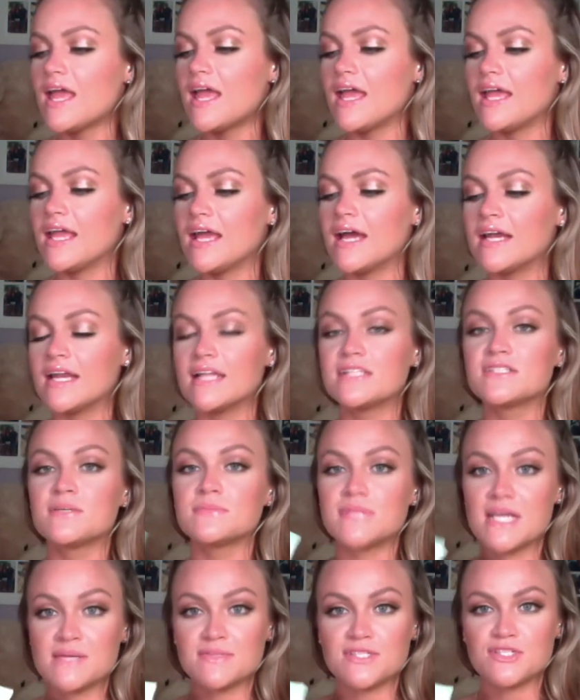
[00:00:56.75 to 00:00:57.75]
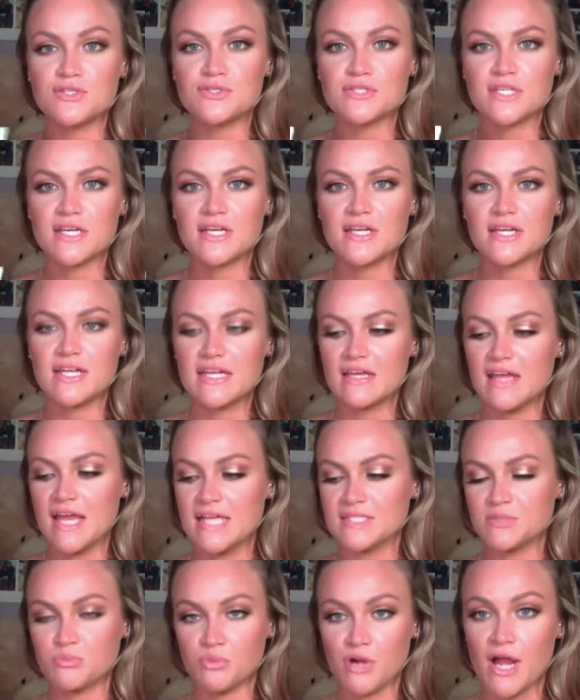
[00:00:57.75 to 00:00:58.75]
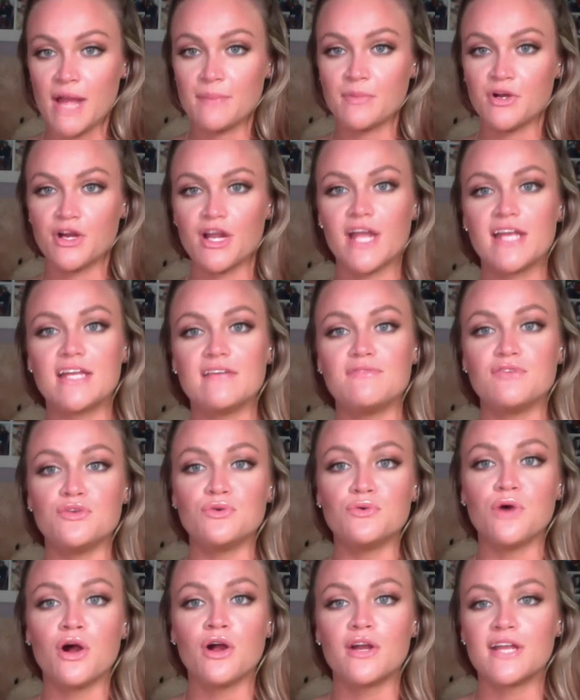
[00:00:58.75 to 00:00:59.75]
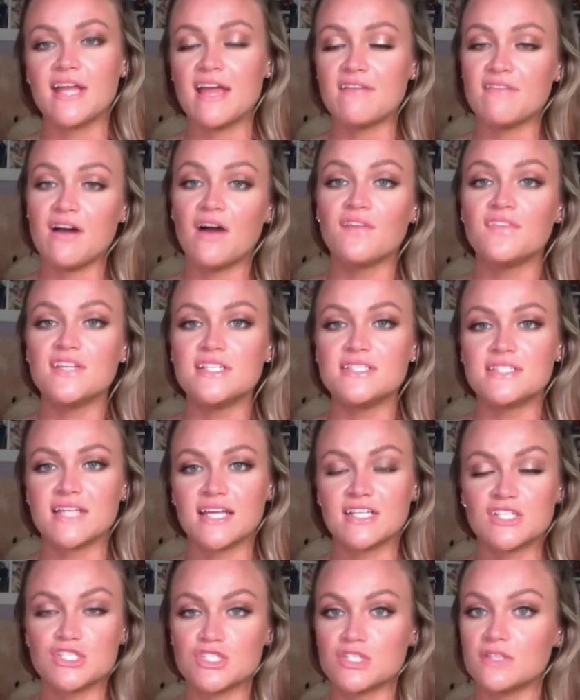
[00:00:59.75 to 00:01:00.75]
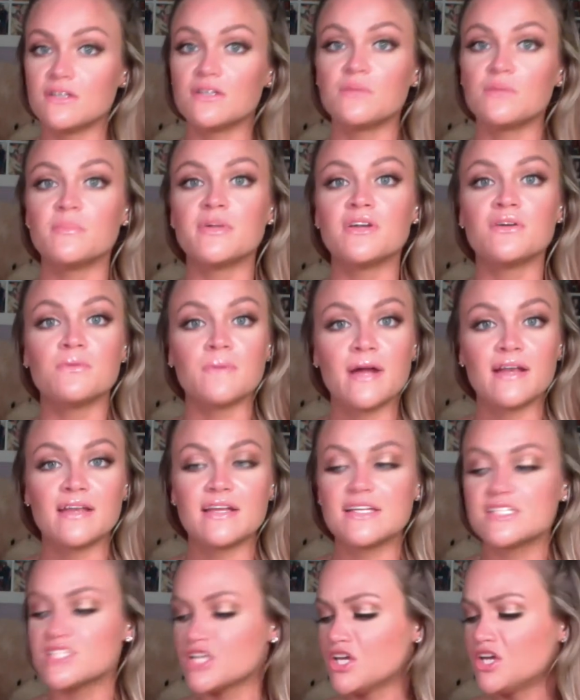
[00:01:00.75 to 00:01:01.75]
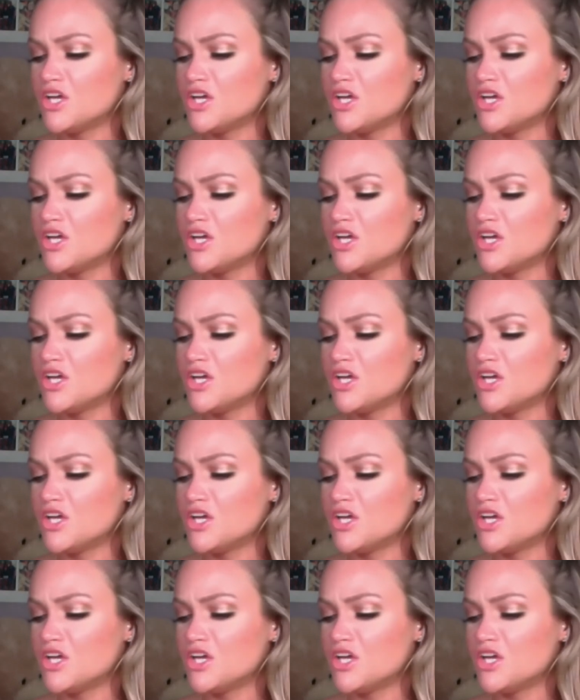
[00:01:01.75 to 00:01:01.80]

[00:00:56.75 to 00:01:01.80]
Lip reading: and sometimes I use it as a primer, and if you already have healthy skin, just a little bit of redness,